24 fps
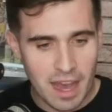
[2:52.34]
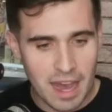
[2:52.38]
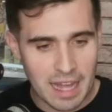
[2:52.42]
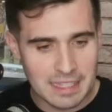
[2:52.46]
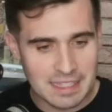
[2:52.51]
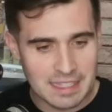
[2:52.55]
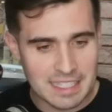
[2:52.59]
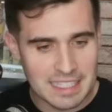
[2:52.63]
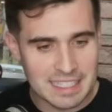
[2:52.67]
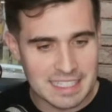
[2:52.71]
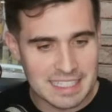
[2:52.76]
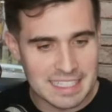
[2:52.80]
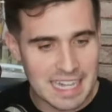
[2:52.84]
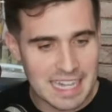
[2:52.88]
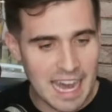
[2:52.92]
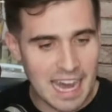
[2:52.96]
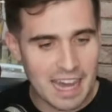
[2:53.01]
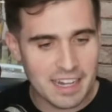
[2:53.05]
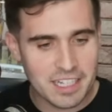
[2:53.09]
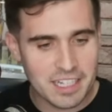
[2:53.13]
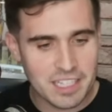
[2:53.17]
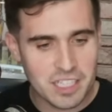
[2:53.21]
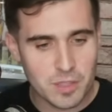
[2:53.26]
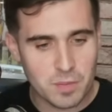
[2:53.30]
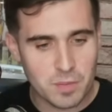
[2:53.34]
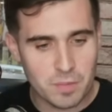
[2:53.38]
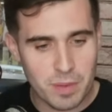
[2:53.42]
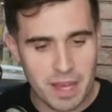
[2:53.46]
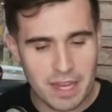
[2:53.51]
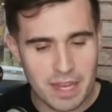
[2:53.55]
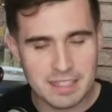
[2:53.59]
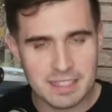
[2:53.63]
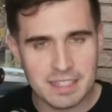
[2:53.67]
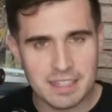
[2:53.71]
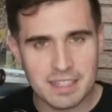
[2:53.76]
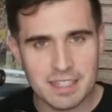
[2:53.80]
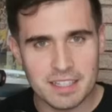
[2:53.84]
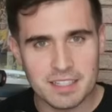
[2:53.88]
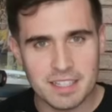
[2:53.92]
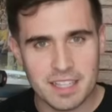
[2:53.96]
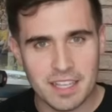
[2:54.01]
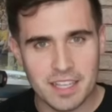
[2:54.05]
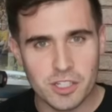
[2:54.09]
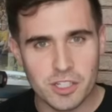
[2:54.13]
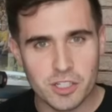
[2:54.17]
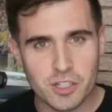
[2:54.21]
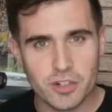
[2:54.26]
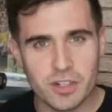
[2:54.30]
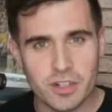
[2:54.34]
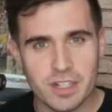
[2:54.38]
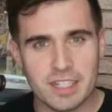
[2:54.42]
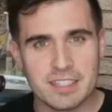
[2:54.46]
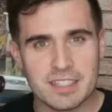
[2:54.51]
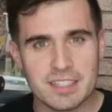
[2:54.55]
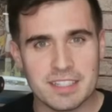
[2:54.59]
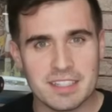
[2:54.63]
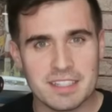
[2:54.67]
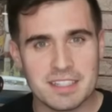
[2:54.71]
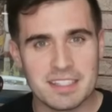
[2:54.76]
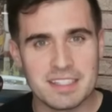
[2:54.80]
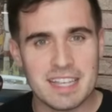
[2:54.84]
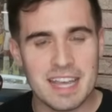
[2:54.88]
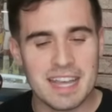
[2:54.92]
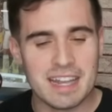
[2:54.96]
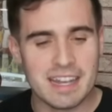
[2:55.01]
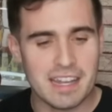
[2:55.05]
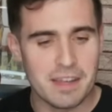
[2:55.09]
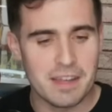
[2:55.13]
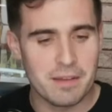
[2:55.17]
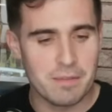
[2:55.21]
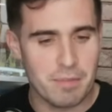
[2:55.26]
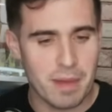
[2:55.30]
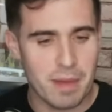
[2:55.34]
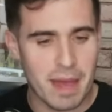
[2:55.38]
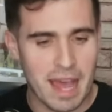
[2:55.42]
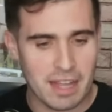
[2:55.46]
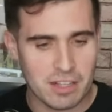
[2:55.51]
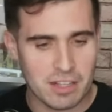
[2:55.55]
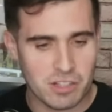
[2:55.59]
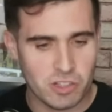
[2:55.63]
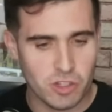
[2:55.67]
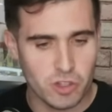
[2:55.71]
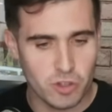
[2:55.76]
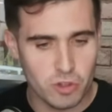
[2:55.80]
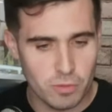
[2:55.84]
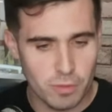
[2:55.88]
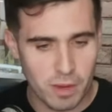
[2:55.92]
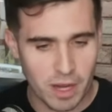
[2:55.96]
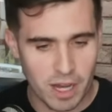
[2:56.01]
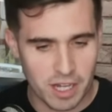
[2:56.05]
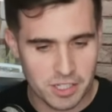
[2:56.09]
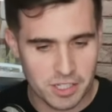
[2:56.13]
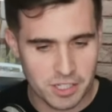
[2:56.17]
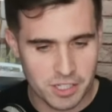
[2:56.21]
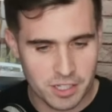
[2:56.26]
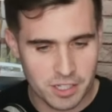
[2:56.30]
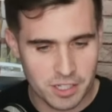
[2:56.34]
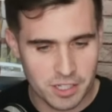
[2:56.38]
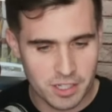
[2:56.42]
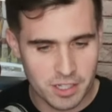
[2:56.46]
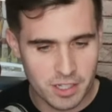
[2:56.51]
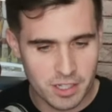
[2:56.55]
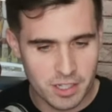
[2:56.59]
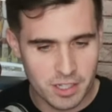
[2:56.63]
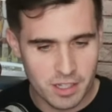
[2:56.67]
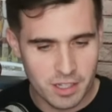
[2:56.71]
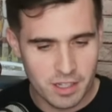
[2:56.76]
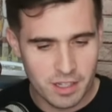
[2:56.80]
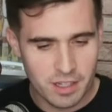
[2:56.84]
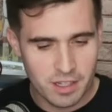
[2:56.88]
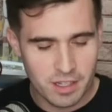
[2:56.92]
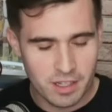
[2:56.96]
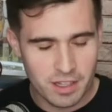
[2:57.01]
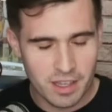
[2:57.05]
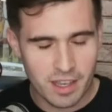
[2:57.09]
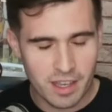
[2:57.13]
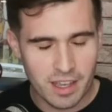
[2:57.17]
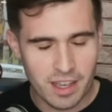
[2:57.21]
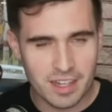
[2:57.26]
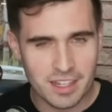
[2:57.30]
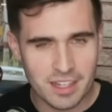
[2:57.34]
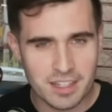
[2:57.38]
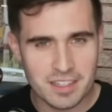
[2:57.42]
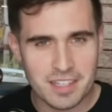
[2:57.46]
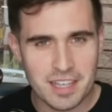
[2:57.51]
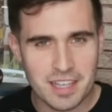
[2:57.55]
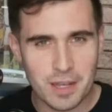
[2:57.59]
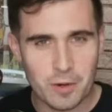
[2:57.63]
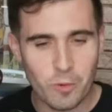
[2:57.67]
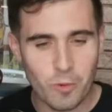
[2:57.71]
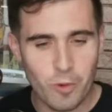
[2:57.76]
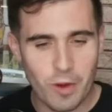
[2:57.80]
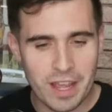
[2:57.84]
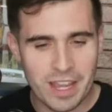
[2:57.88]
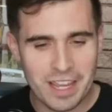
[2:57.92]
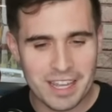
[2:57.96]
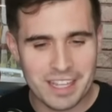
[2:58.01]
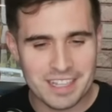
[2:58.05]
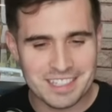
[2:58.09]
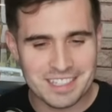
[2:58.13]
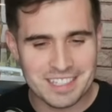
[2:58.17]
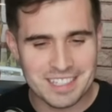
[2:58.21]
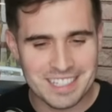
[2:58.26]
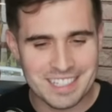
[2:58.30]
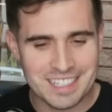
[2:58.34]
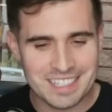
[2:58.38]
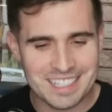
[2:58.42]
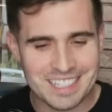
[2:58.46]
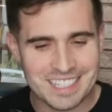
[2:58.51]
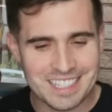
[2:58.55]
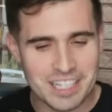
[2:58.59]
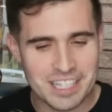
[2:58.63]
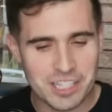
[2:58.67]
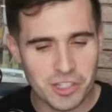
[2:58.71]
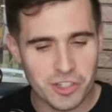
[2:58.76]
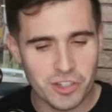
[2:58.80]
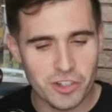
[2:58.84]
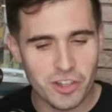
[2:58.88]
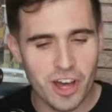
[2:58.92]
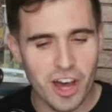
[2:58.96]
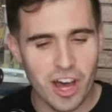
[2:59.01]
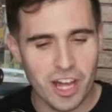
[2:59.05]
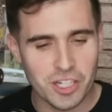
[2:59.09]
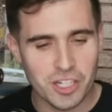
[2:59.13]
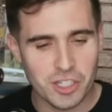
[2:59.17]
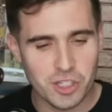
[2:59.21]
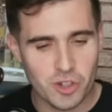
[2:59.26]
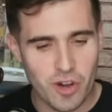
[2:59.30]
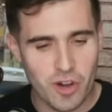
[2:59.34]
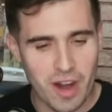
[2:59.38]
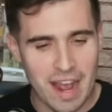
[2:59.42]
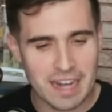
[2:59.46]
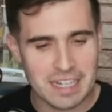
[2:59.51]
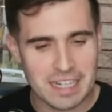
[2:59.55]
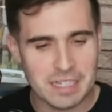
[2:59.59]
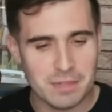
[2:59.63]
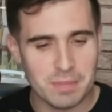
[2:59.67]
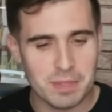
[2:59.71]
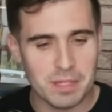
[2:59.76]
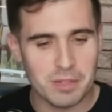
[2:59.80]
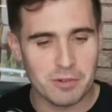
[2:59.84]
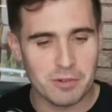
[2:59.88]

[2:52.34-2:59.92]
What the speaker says: does not expect this injury to set him back too much. And he said Wiggins is still on track to be